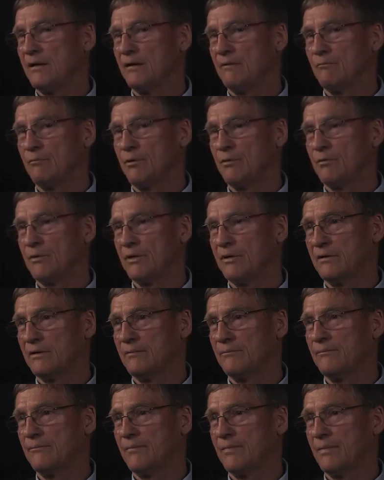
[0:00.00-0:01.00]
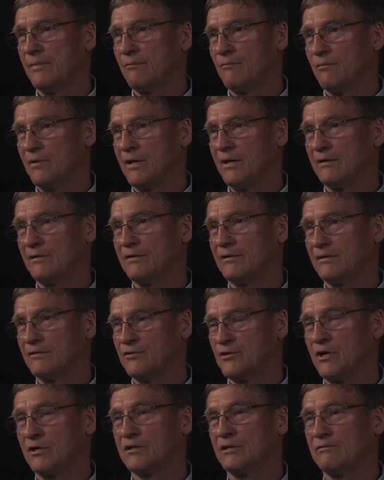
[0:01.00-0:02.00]
Uh, we were in, we had
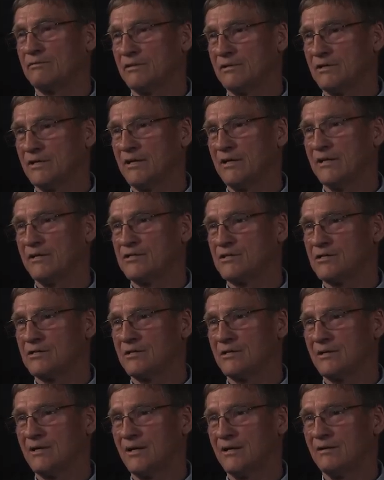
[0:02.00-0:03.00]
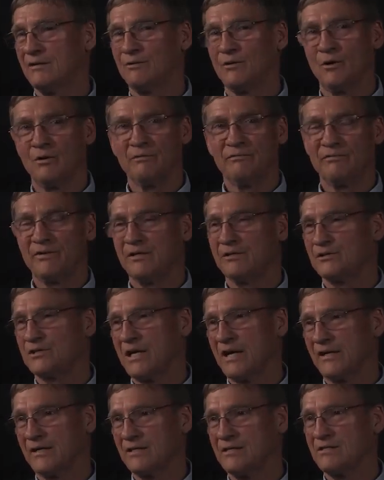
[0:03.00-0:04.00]
jungle fatigues and no field
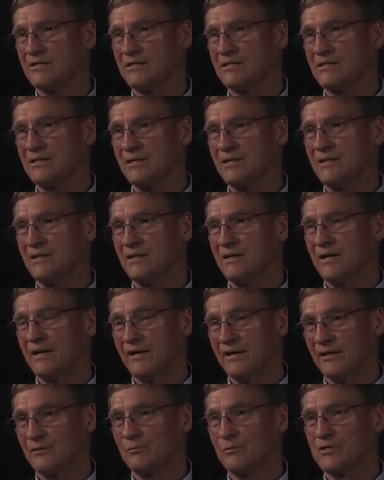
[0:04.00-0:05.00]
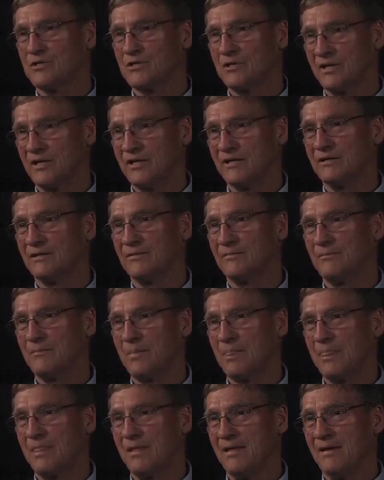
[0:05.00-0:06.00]
jackets, and it was sleet.
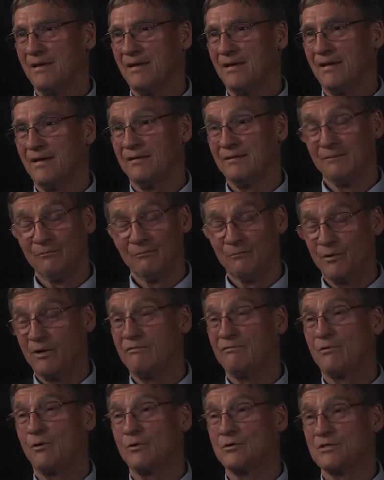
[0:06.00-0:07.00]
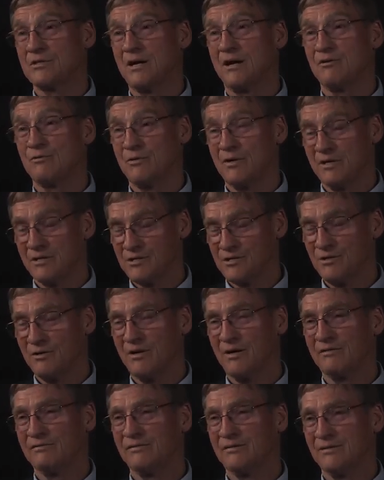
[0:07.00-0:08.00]
And we froze our rears
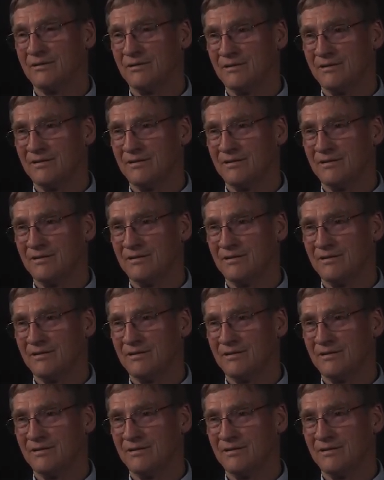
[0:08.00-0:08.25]
off.